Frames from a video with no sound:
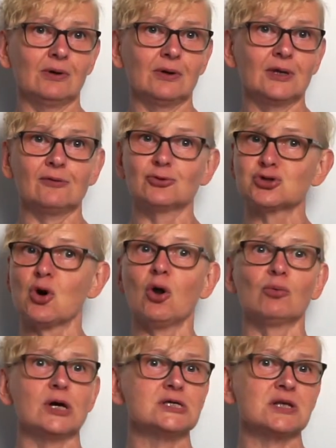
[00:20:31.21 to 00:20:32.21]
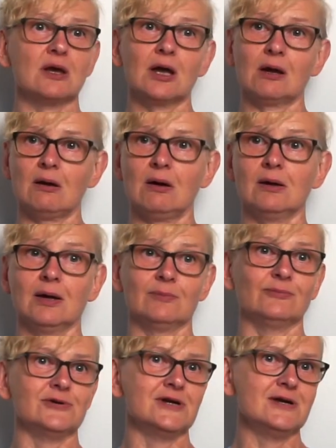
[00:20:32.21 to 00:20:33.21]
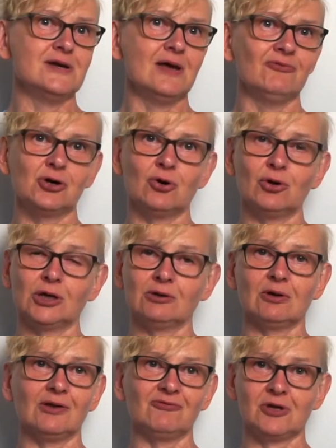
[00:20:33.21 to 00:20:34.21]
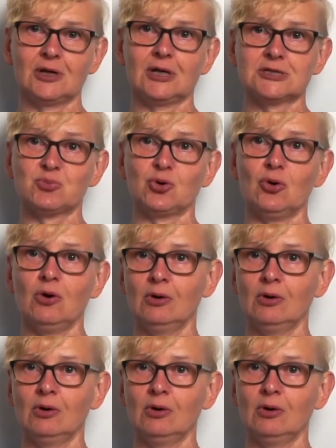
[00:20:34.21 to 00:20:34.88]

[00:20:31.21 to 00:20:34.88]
There was always like, I am never going to live in Espoo.